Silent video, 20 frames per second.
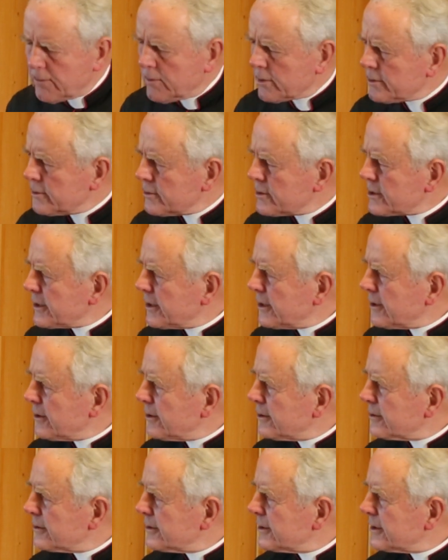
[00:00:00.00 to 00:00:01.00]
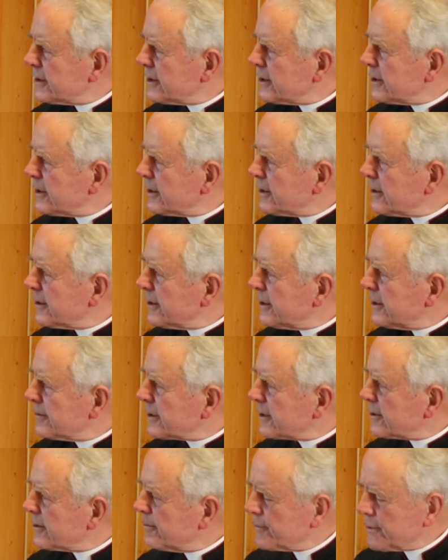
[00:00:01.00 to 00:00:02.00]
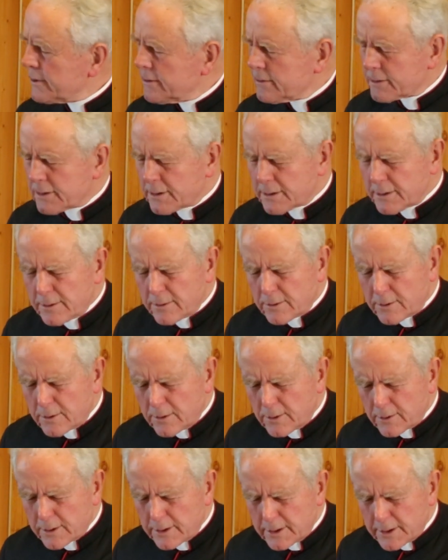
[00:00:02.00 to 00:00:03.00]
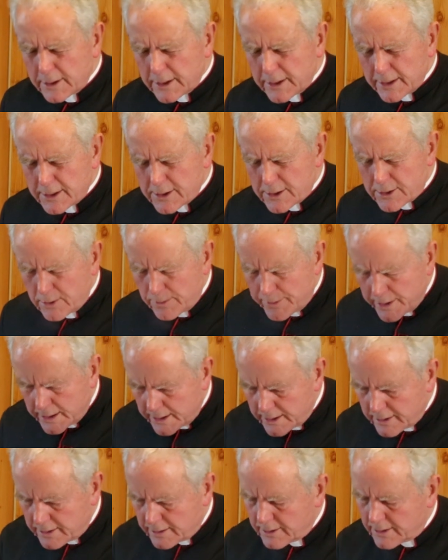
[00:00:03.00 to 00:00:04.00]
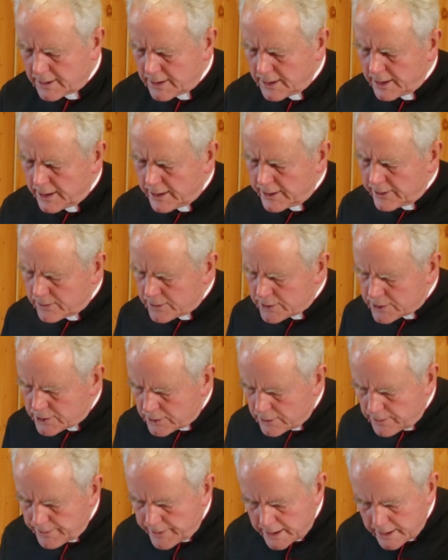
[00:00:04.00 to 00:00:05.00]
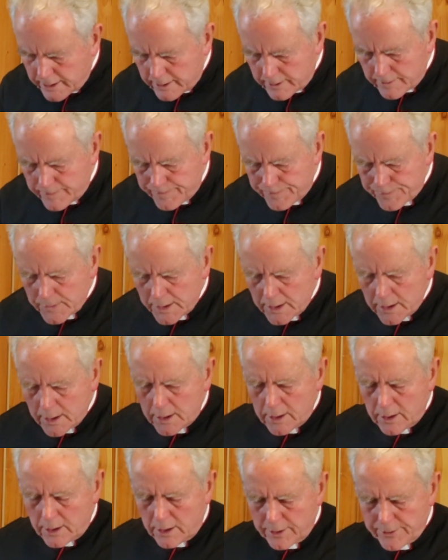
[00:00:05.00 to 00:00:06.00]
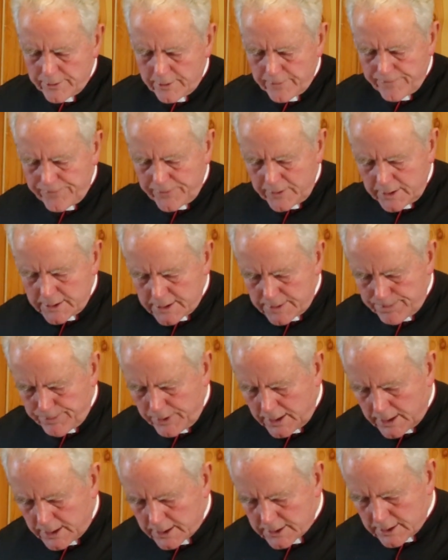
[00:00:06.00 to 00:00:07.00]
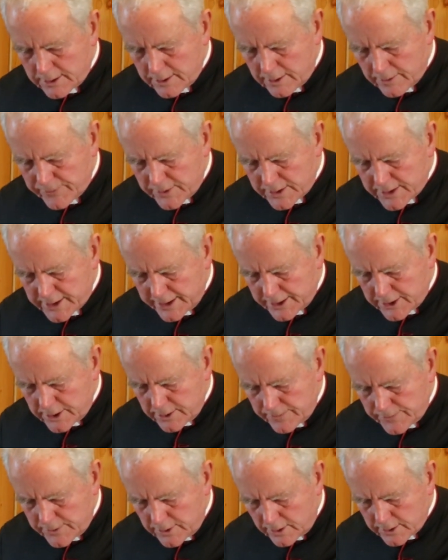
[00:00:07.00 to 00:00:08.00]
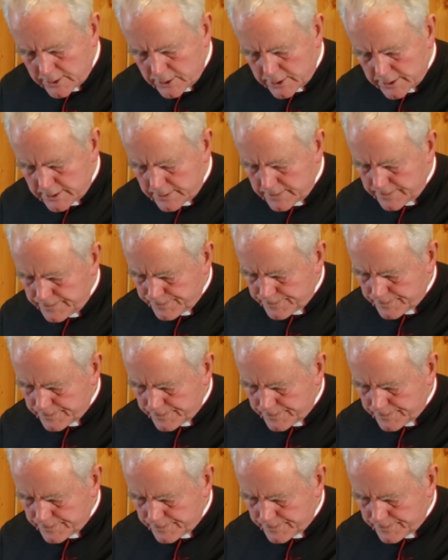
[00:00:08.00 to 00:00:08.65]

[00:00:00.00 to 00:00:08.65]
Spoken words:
What do you say on the computer? You call it a zooming in. You zoom in on the first part of the section of doctrine.